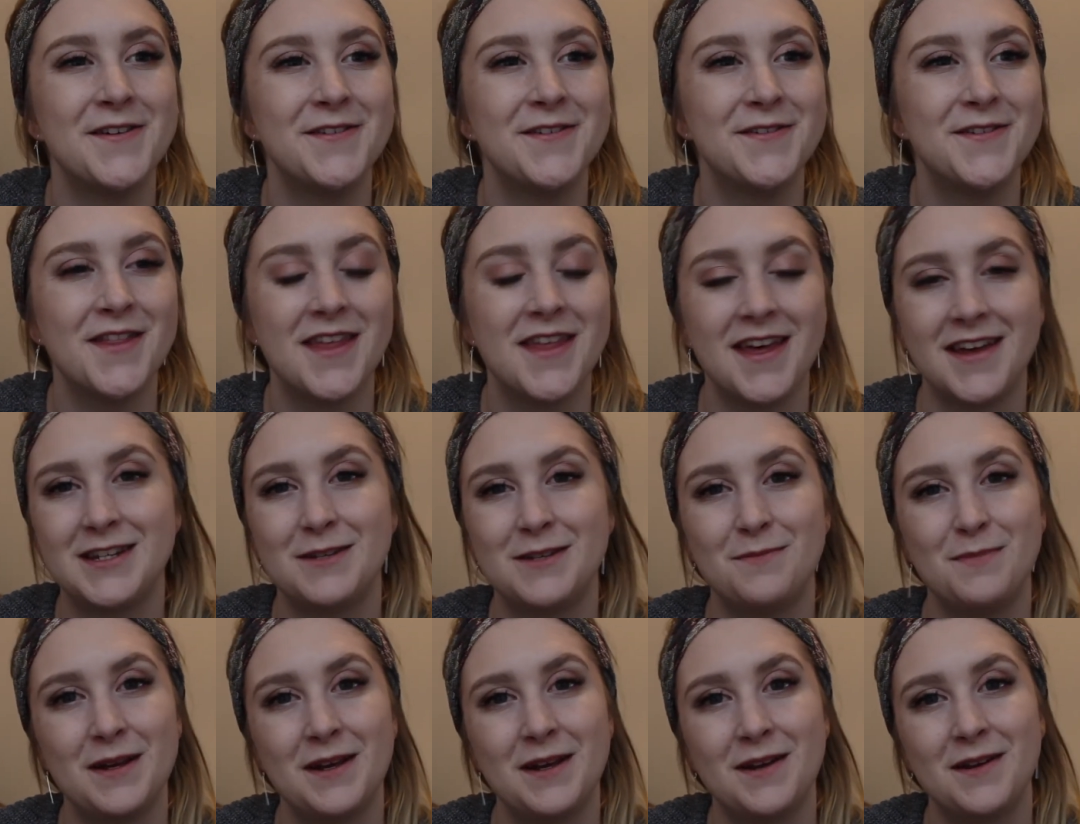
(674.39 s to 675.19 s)
for there
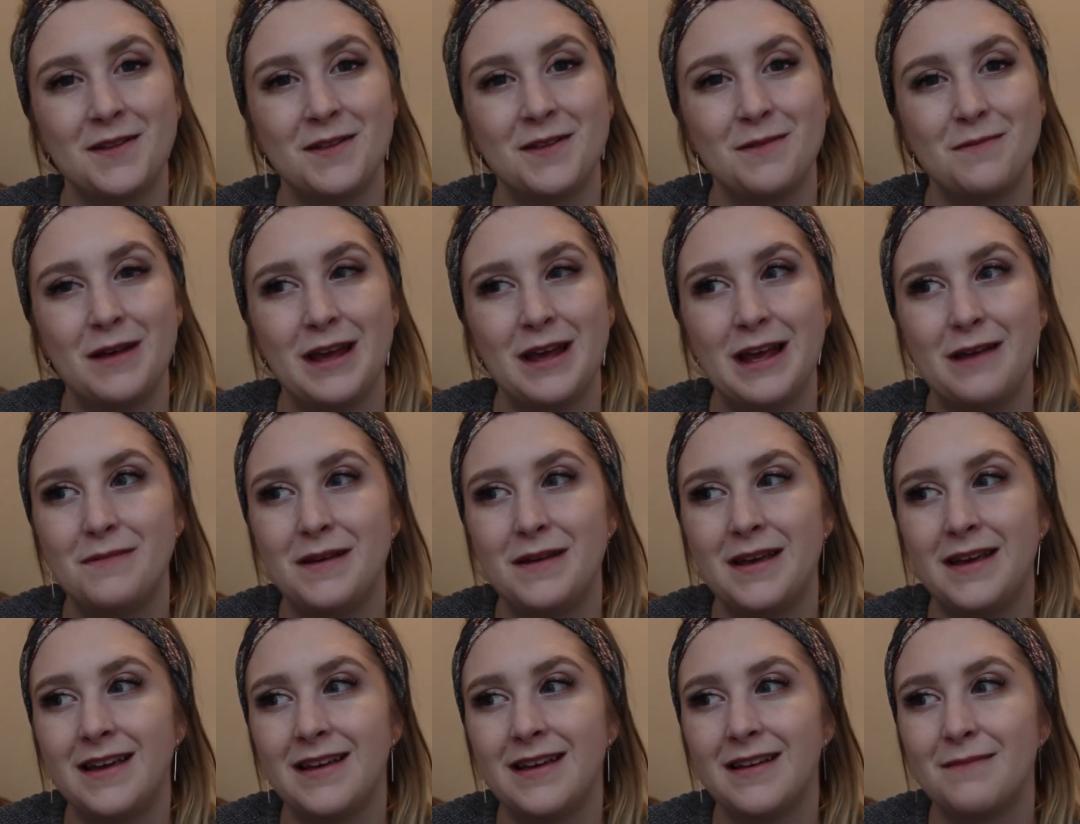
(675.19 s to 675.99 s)
to be another
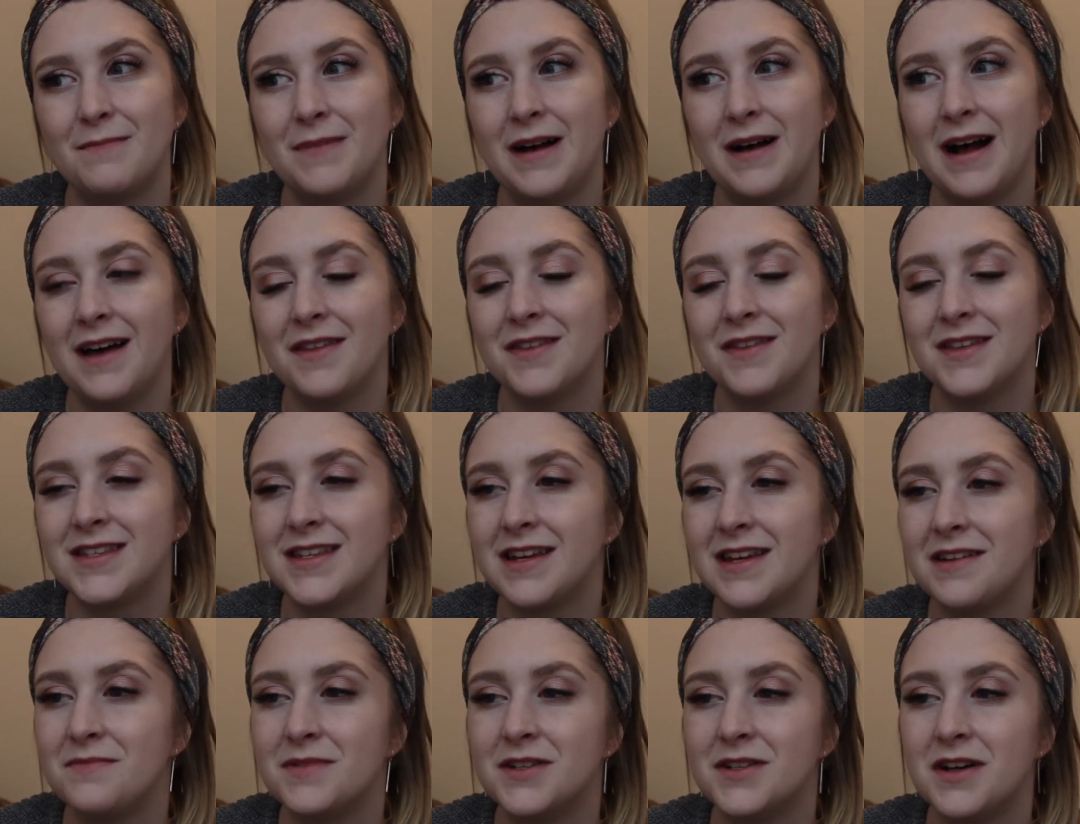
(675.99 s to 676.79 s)
baby, but at the
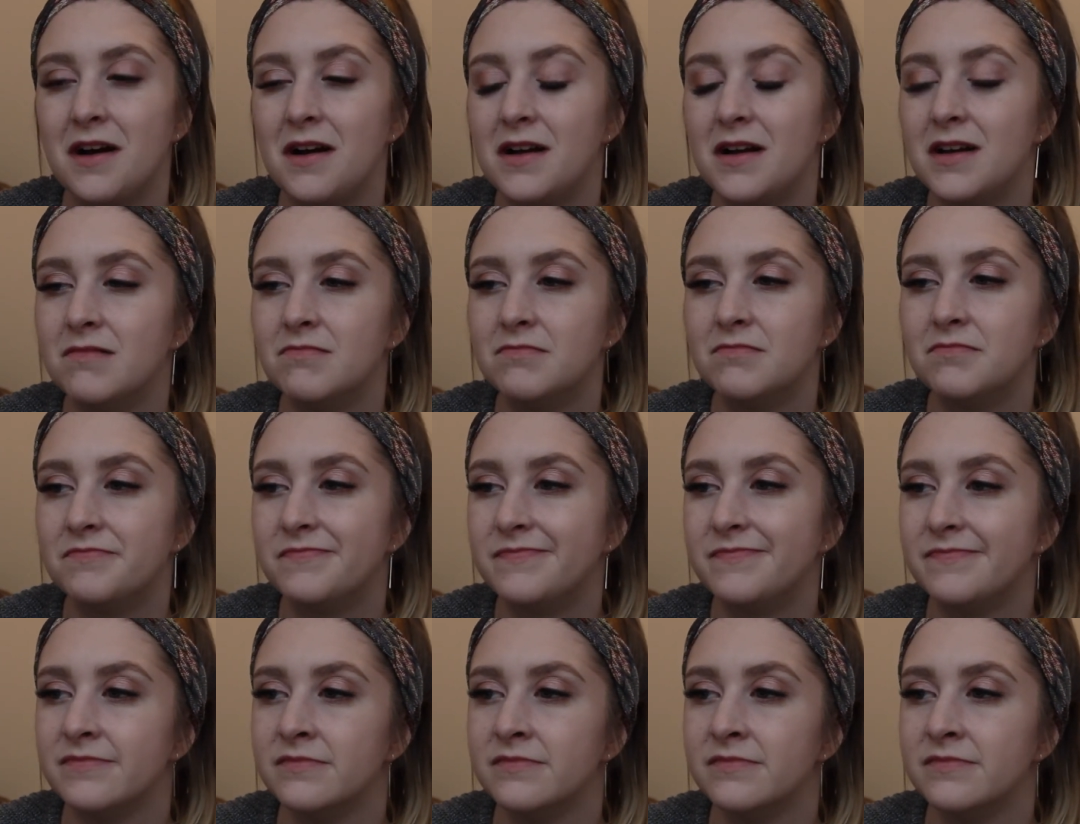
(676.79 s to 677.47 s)
same time